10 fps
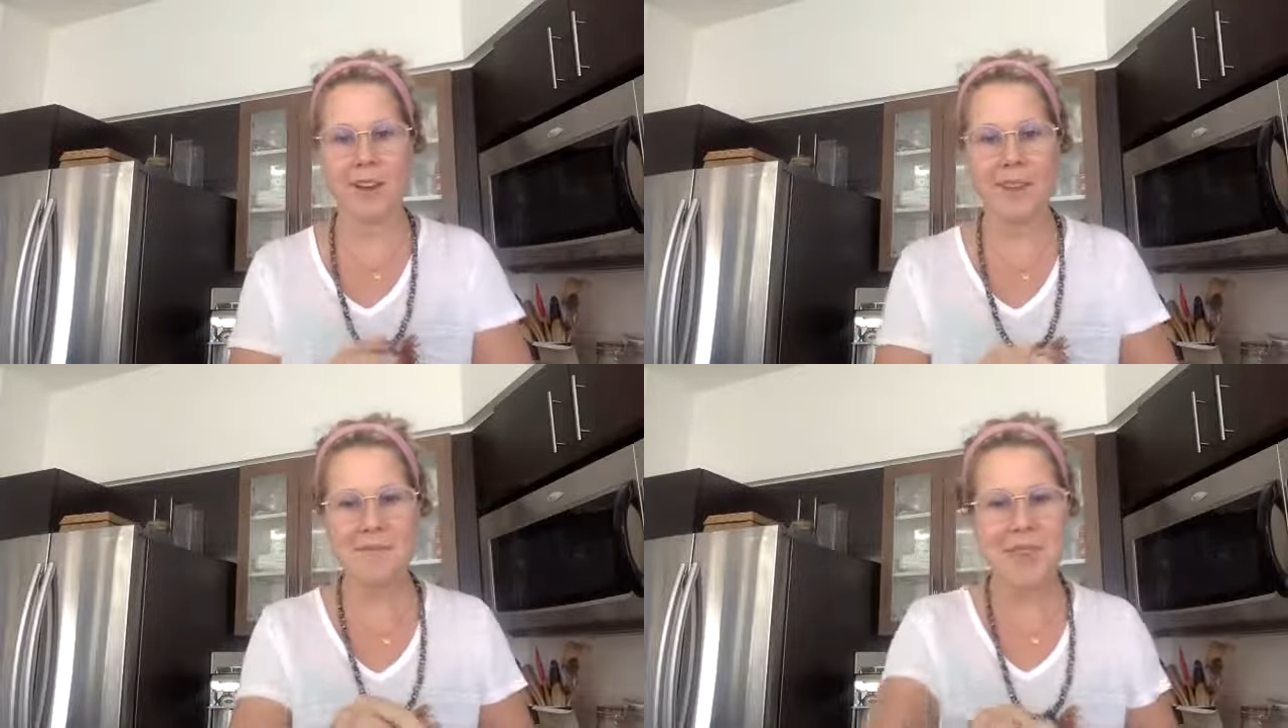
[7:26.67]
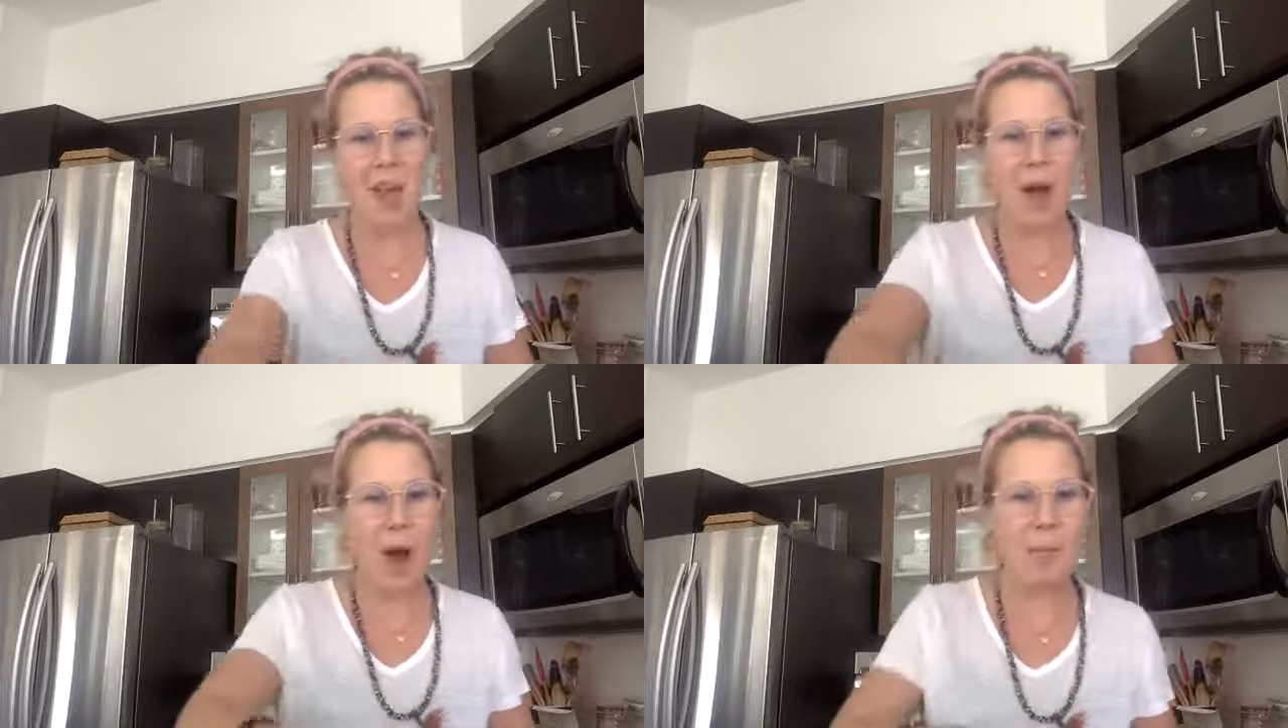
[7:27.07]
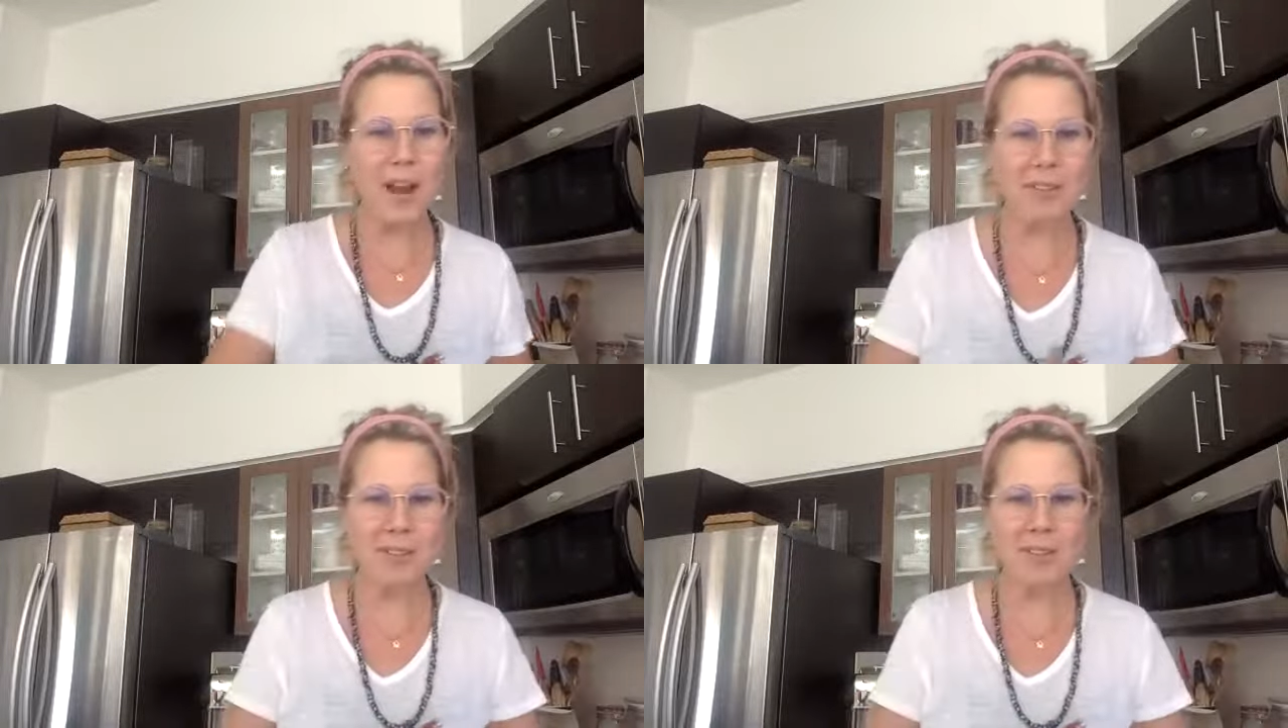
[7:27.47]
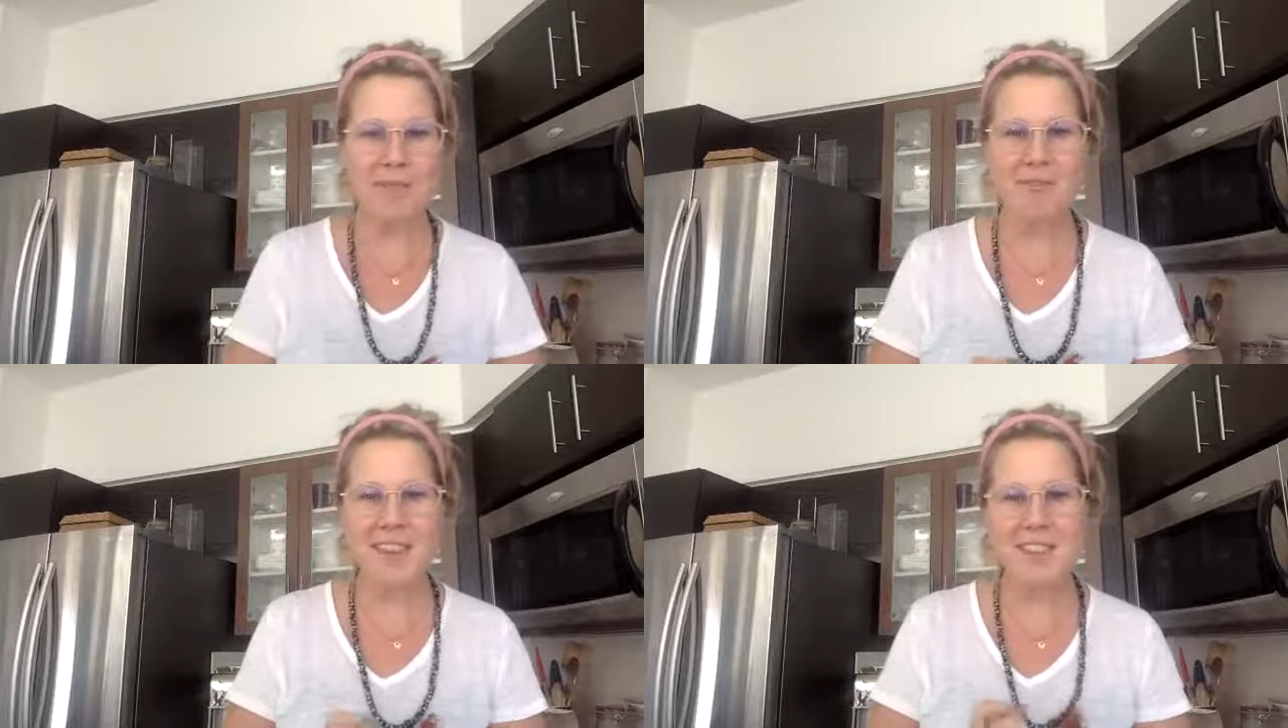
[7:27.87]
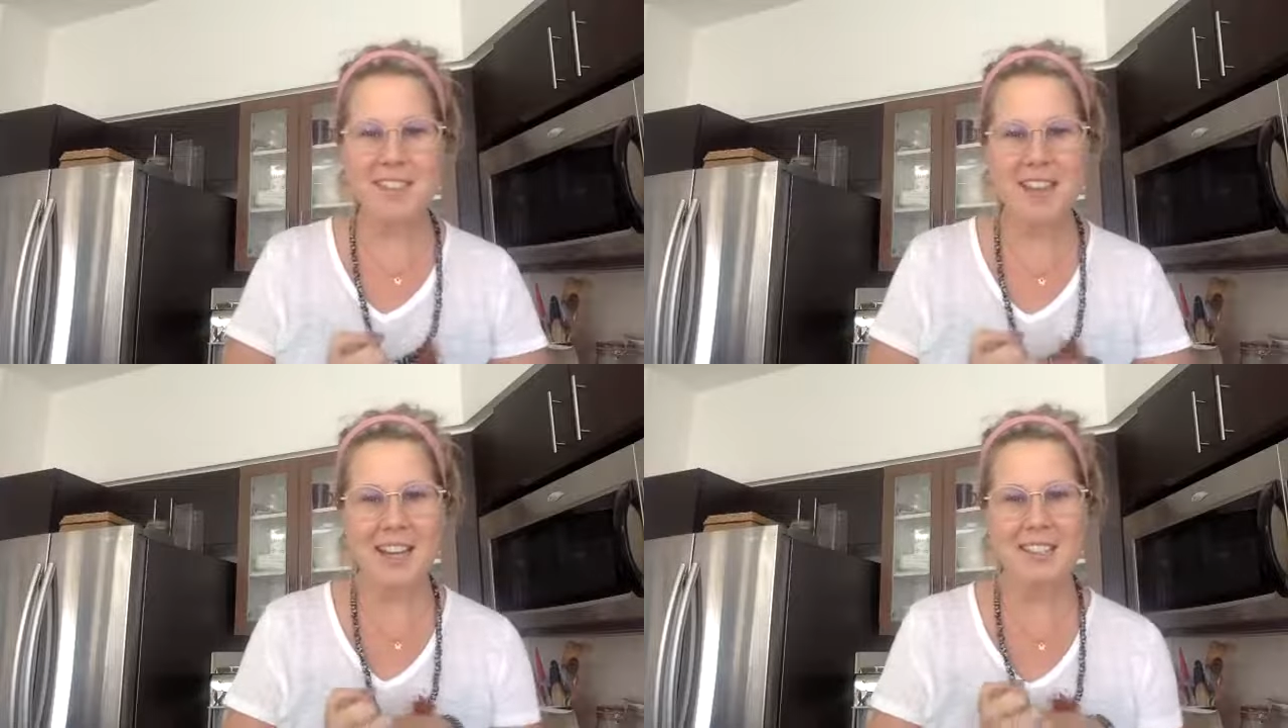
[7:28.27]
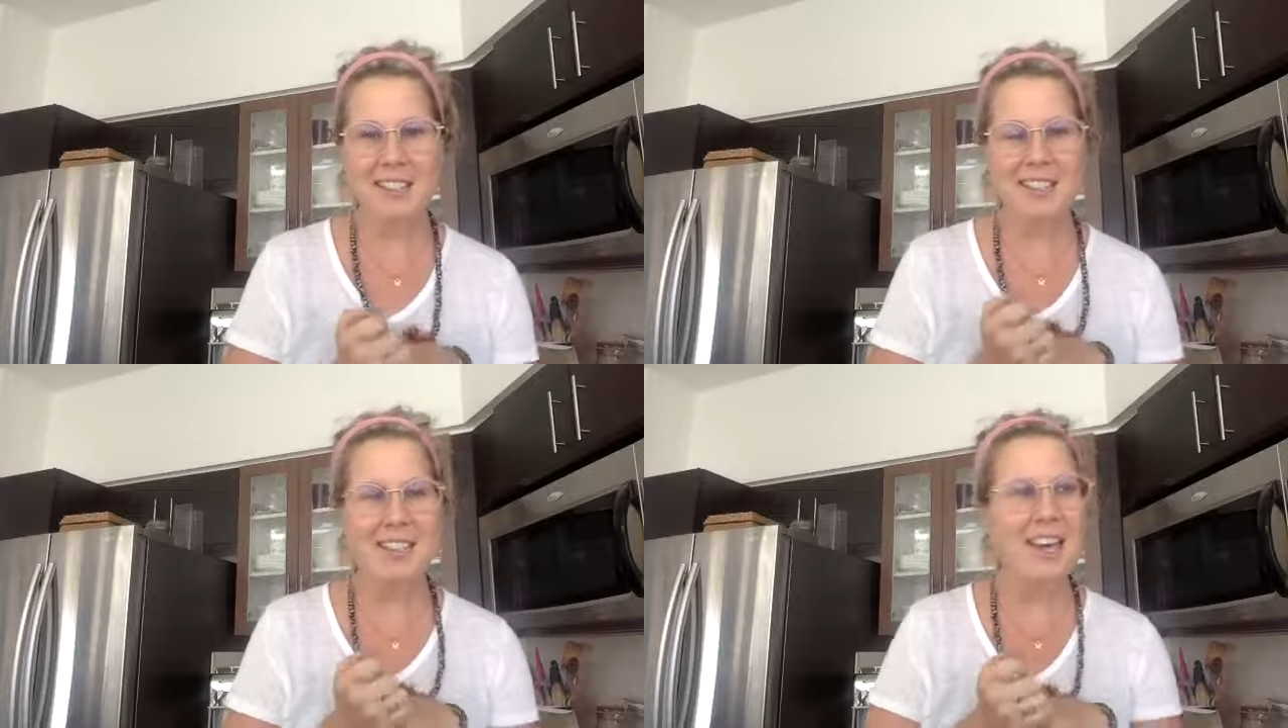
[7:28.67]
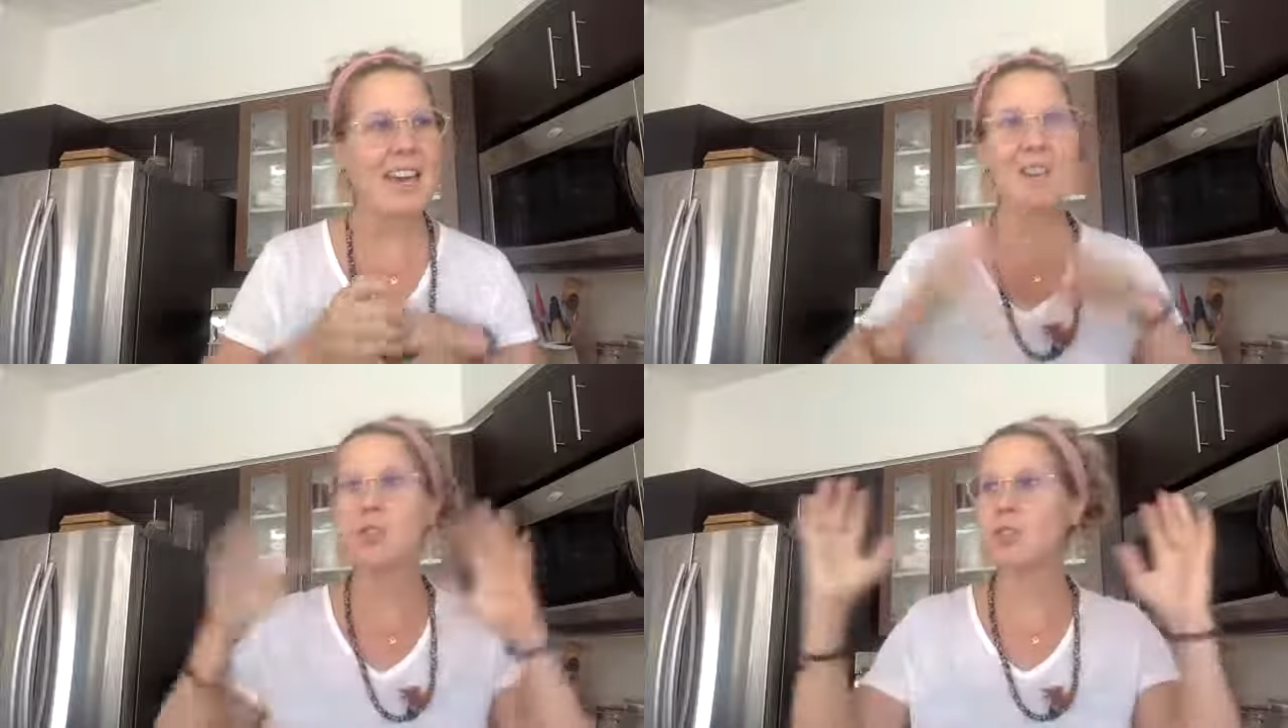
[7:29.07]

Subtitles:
All right, hope you're having a fantastic day.